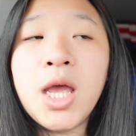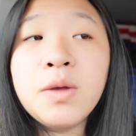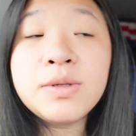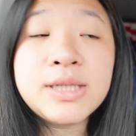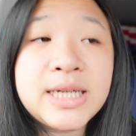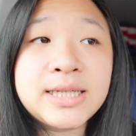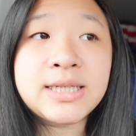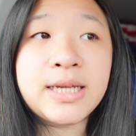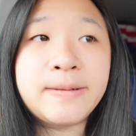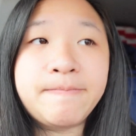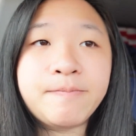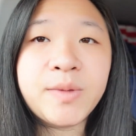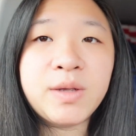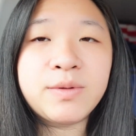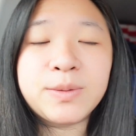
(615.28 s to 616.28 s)
It was decent.
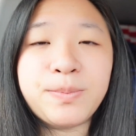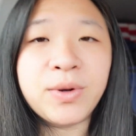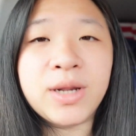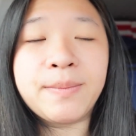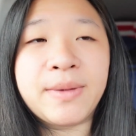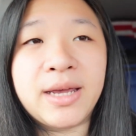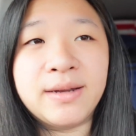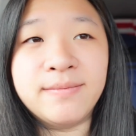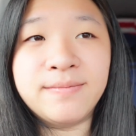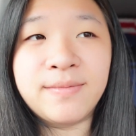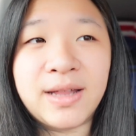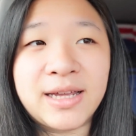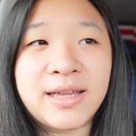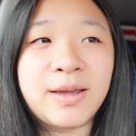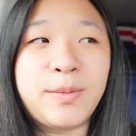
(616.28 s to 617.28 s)
It was pretty mid.
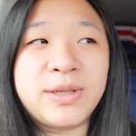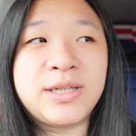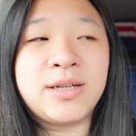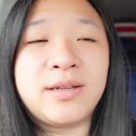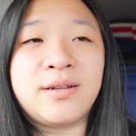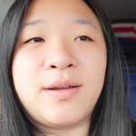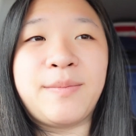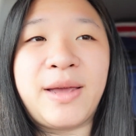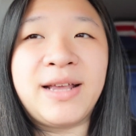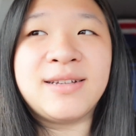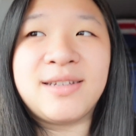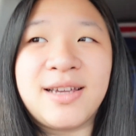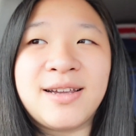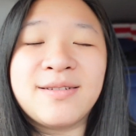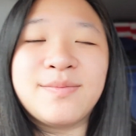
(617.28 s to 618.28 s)
Like, it wasn't
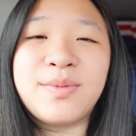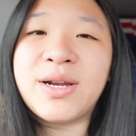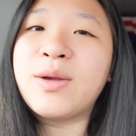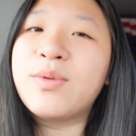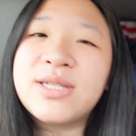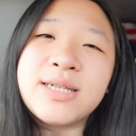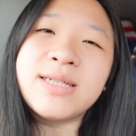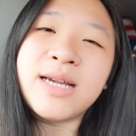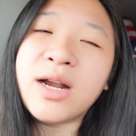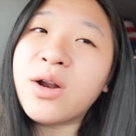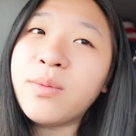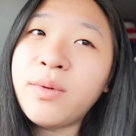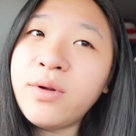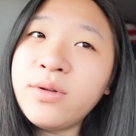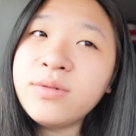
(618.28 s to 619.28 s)
amazing, but it wasn't
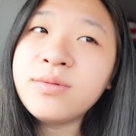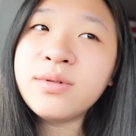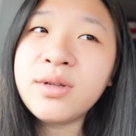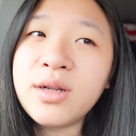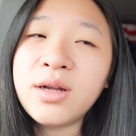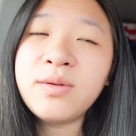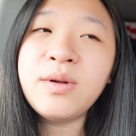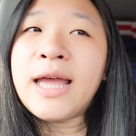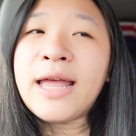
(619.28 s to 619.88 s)
terrible, you know?